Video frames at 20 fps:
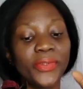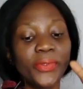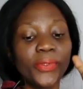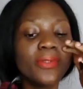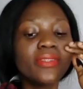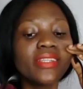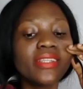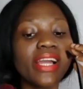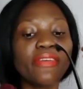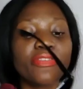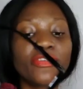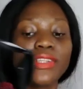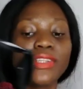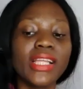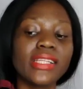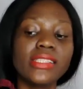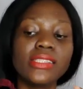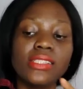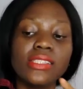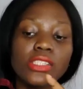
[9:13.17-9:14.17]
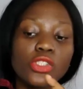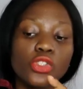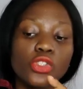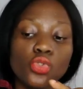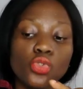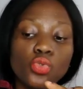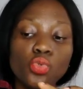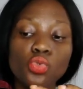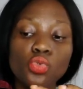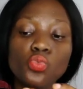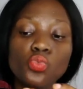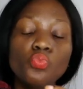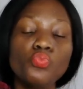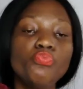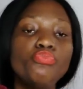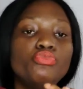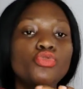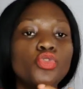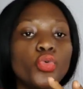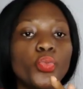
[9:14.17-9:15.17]
I feel like this is
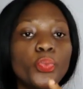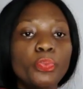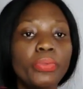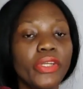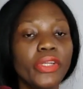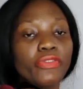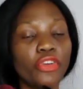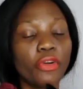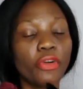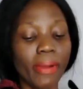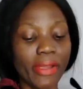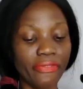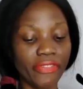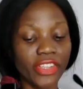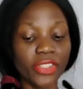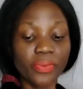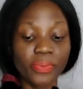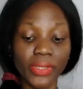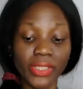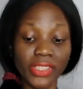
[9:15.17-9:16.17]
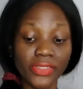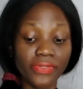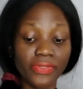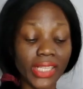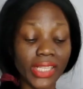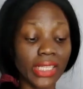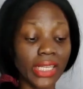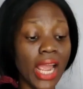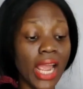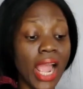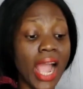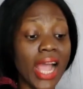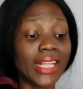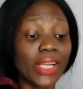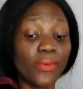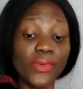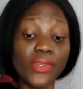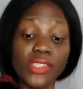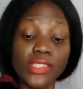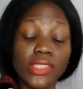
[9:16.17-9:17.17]
too big for my face, but it's fine. And I wish
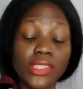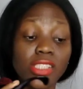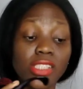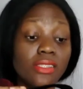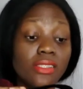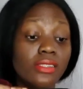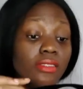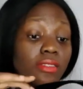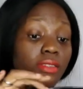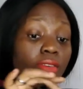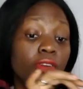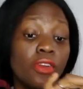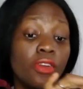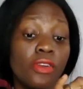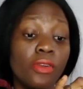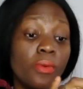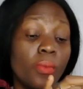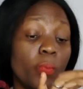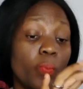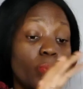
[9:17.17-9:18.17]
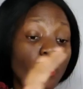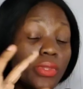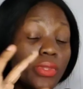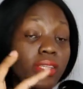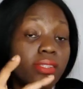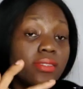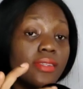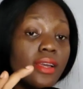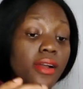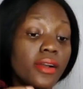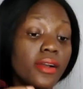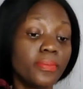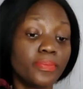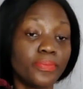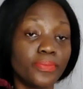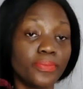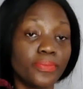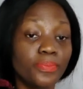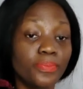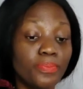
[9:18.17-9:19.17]
this
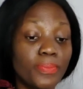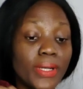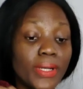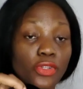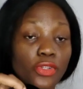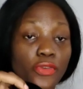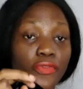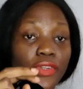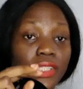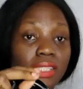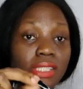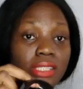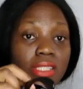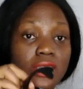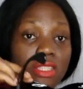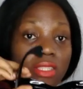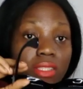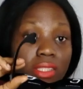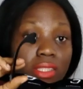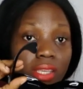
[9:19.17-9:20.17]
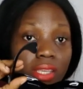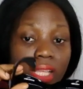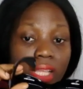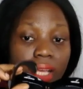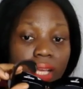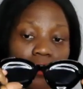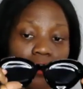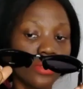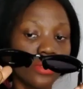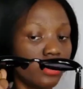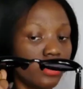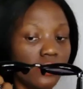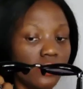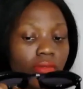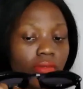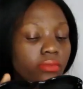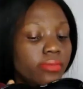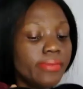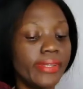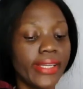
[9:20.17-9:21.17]
part of it is thinner, but
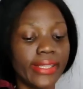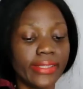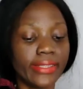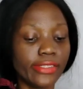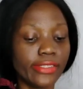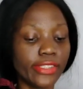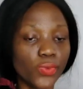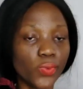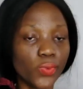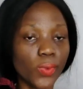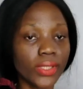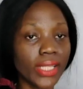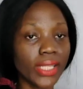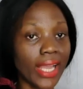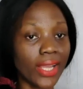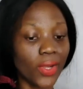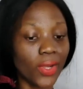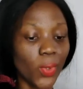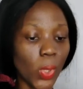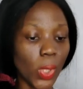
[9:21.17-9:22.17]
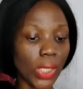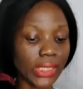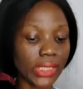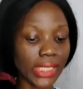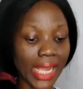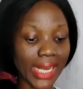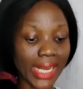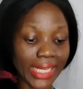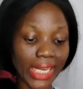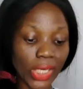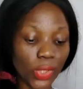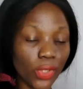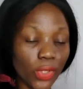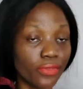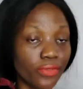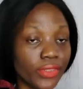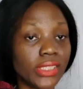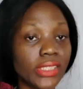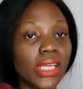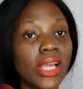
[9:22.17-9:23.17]
yeah, this is what I got and I love it.
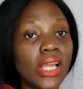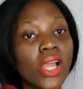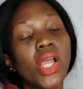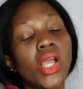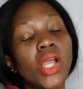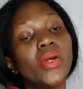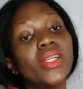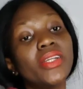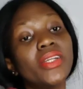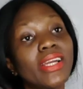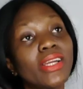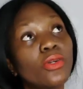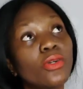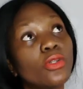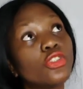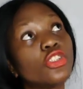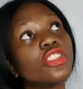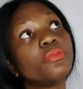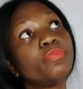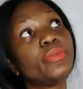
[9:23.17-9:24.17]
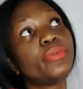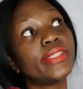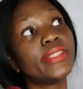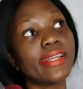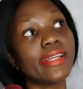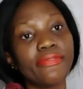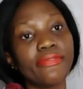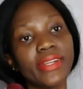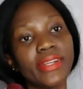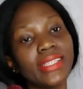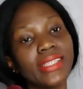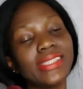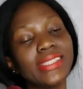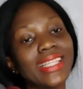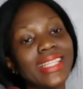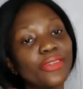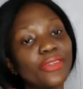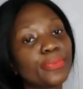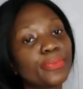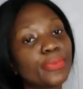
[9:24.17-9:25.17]
Whenever I go to the beach, I feel like this is the
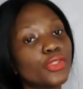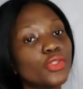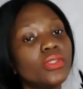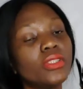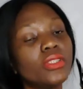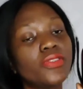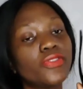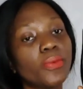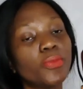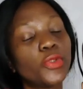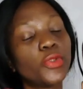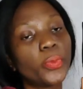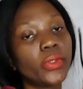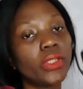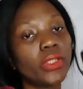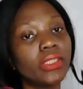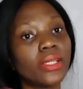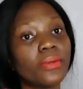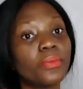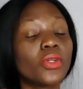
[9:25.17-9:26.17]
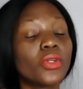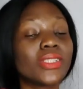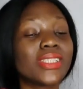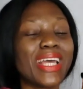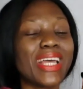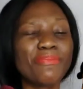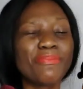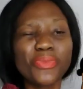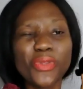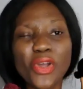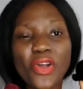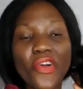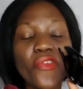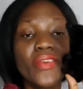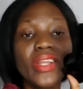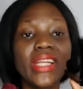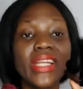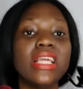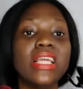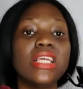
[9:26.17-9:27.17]
opportunity for me to pull it out because I'm not really
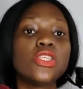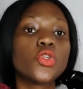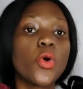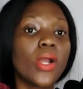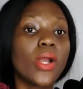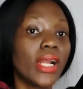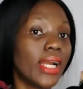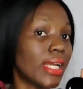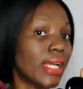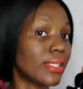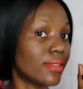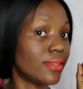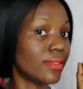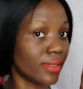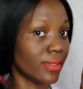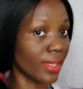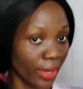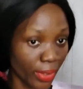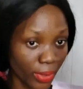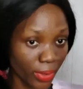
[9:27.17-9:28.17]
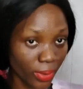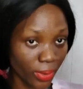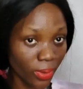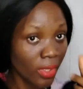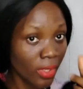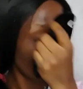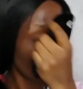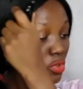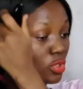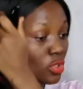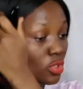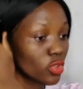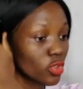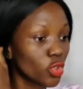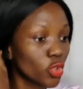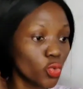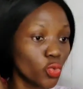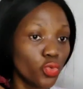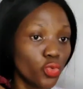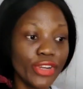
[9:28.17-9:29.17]
a sunglasses girl, so you
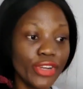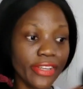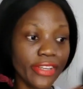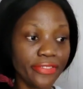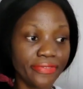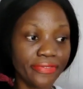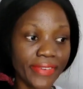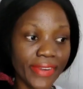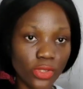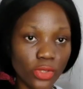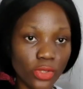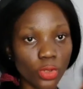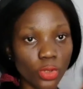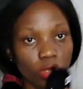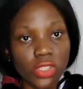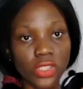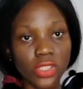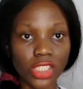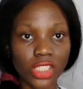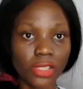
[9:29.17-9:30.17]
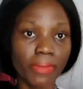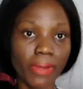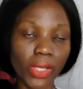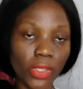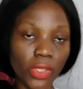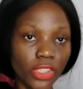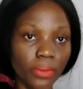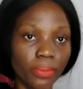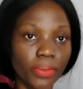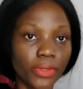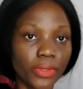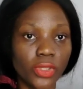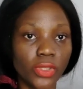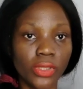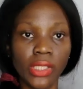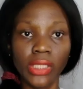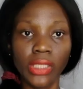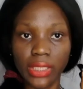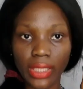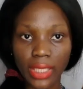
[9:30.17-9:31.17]
rarely find such things in my closet. But
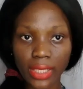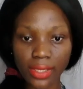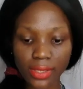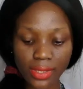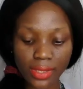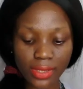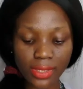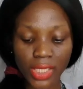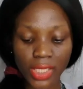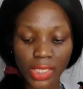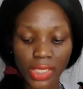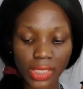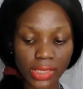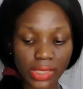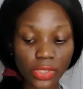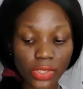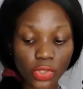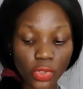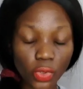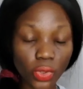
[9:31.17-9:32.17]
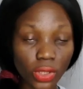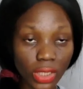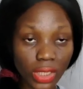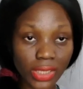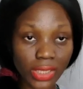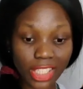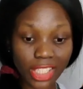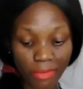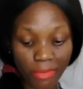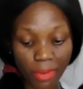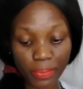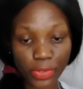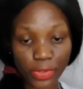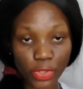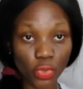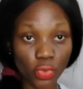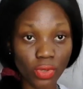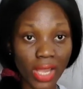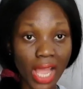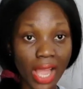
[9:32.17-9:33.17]
this is a unique statement piece to
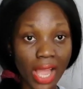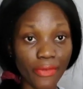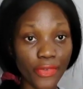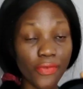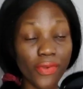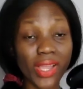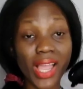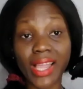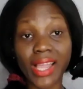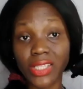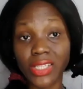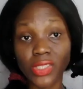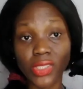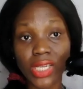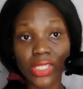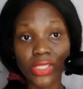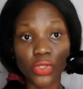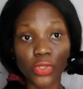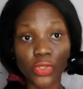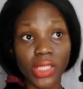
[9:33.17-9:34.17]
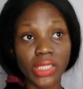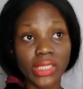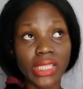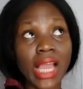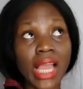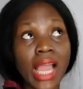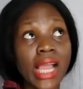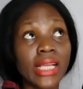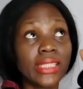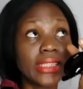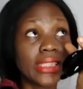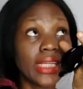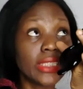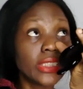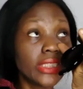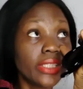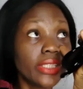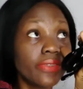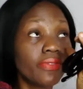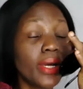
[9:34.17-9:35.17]
have if you can get your hands on it. There are
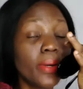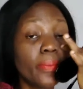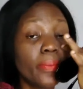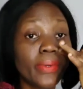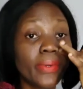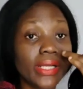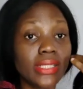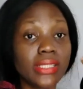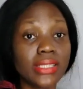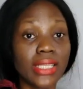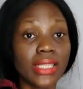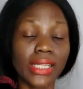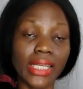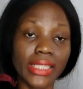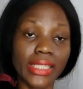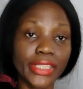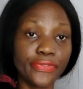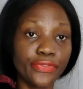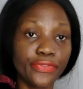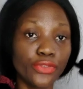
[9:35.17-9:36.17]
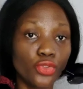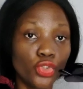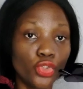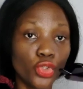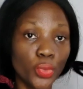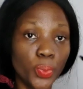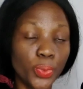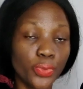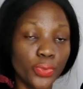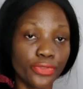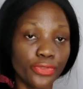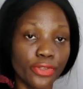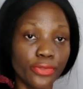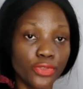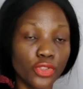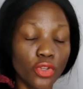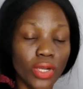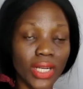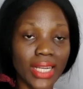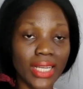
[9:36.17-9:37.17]
several brands that can give you dupe of
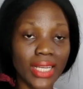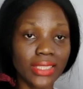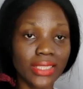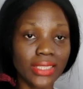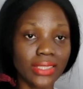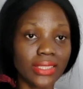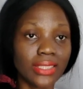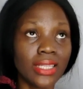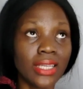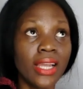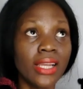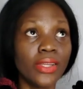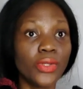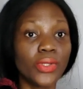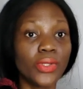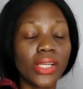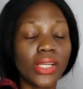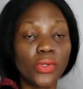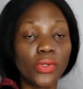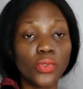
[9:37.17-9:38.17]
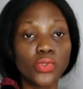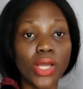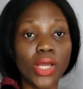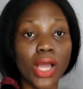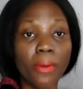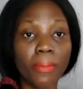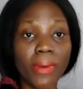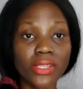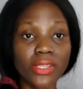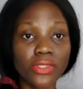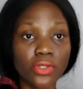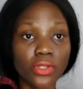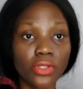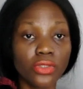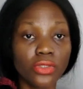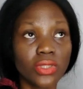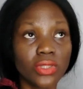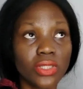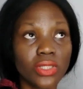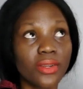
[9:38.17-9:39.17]
sunglasses. You can go to Amazon, you
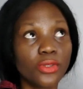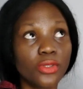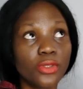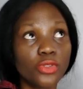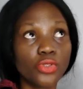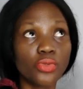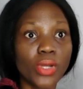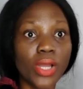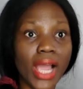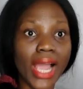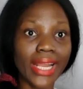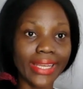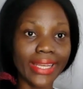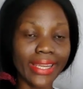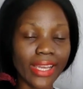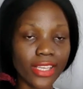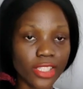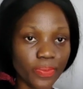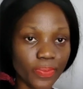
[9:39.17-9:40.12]
can go to AliExpress.